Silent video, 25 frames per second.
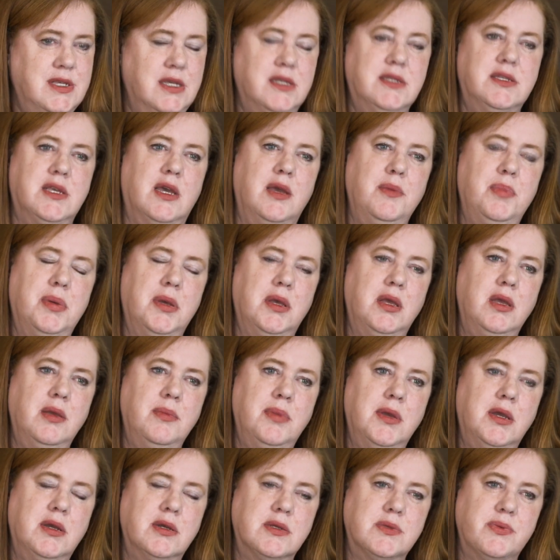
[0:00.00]
SAP
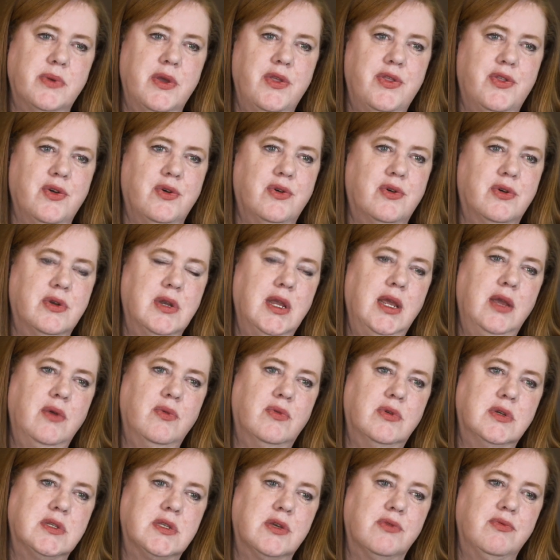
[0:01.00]
because we thought it
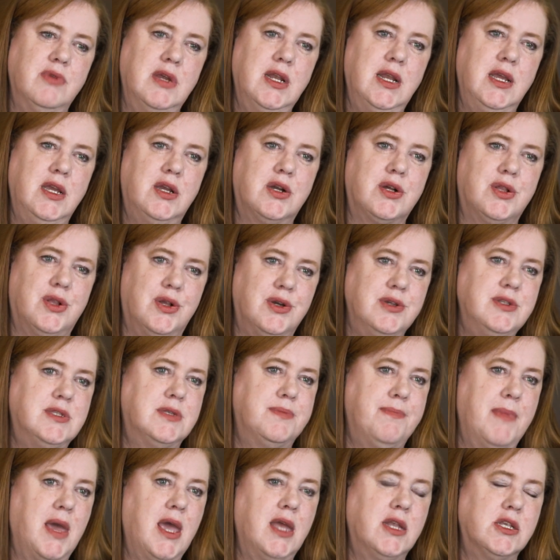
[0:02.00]
was a really
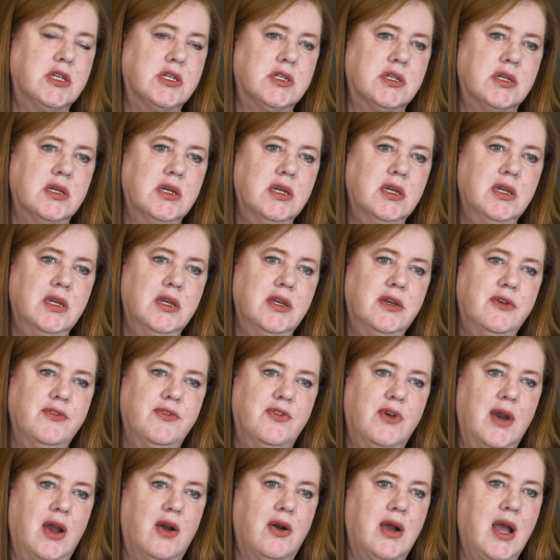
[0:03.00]
close match
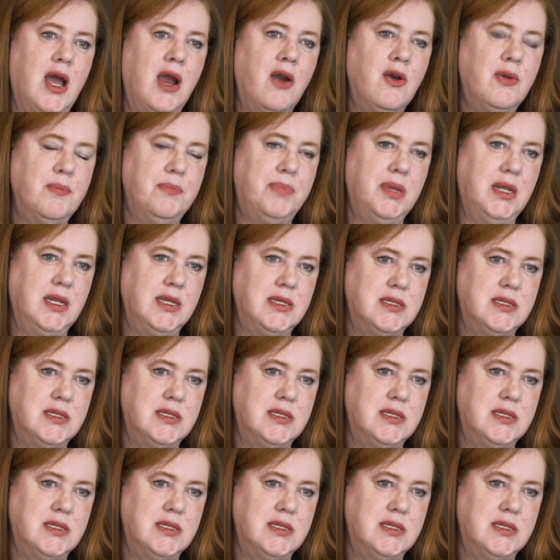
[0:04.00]
for our current billing